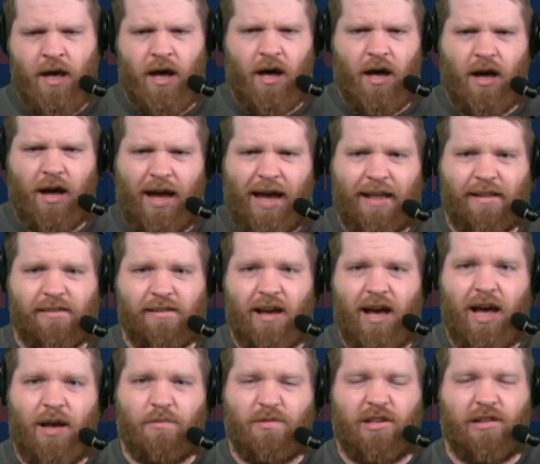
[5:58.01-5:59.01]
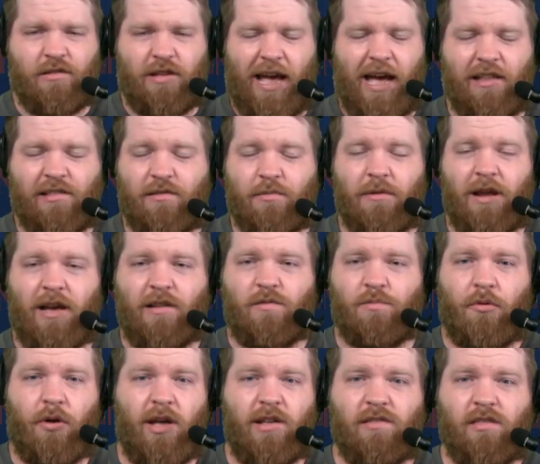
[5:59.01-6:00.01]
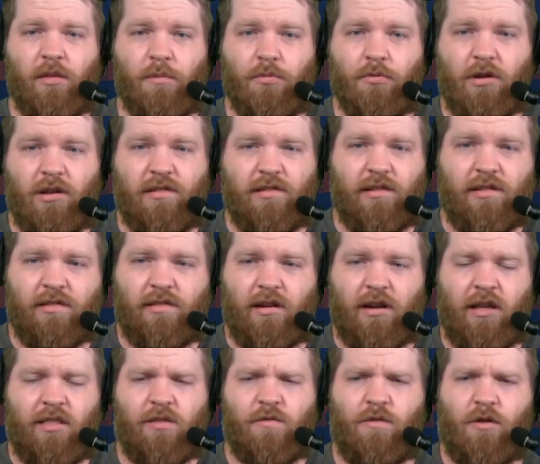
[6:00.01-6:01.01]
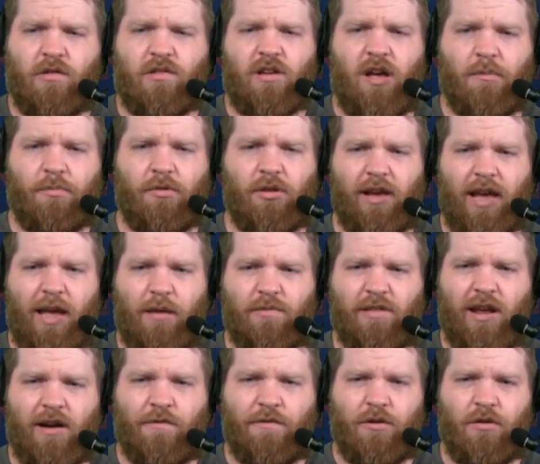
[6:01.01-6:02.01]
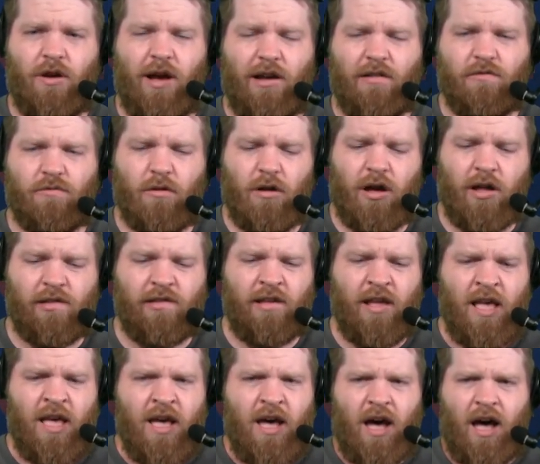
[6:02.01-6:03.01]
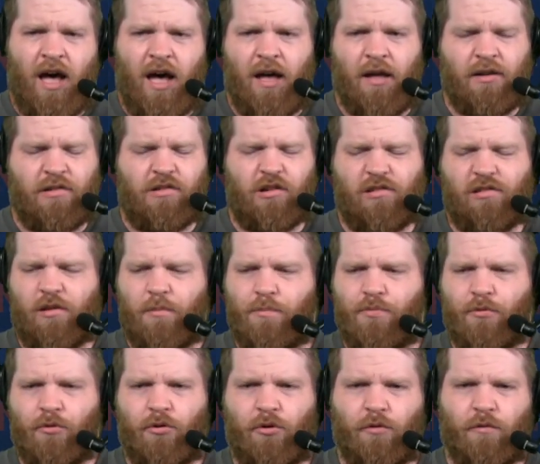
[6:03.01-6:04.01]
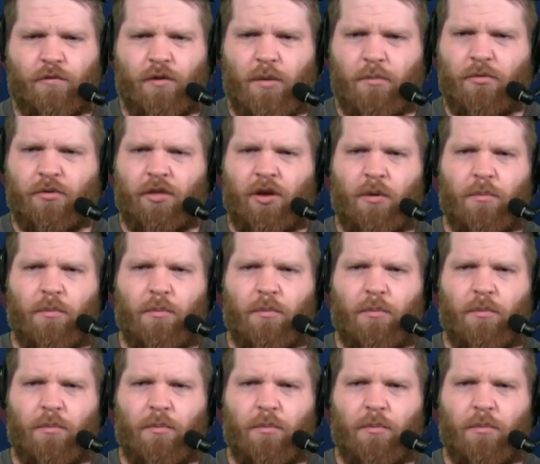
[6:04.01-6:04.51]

At times, he's had some nice plays in the preseason. In the first couple of games, had a few nice runs. Just a brutal fumble, though.